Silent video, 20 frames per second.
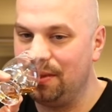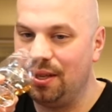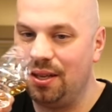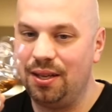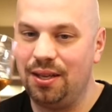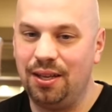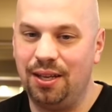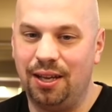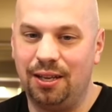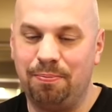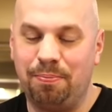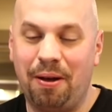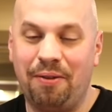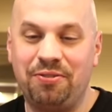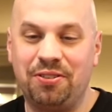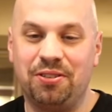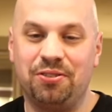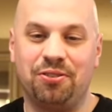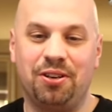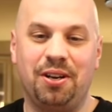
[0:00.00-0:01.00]
Yeah, Puffs
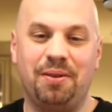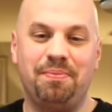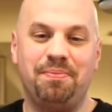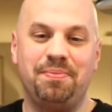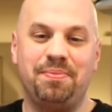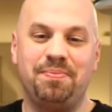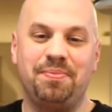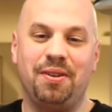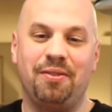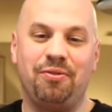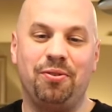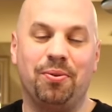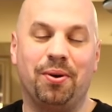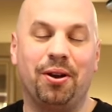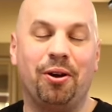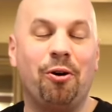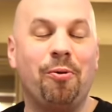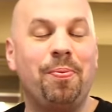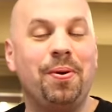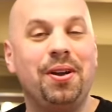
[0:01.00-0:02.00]
and Dram, if you want
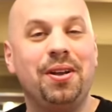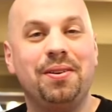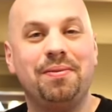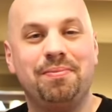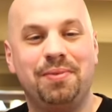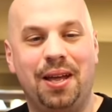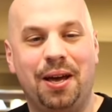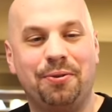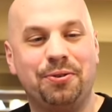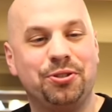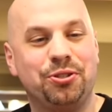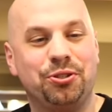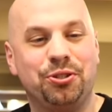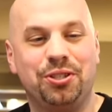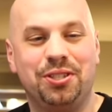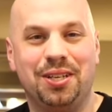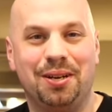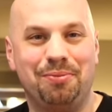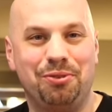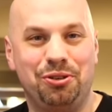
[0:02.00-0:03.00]
to open it, now is a good
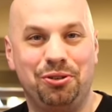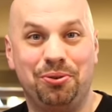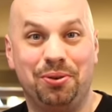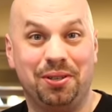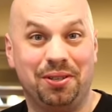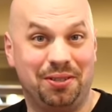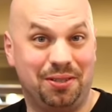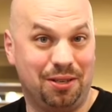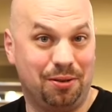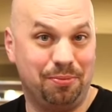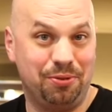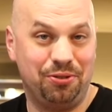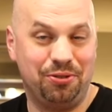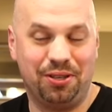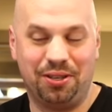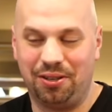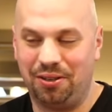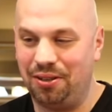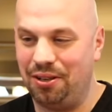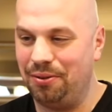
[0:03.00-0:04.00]
time to do it because I'll be
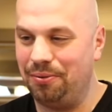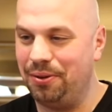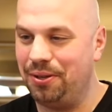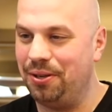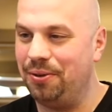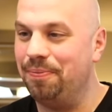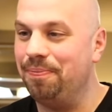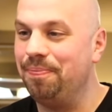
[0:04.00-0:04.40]
drinking along with you.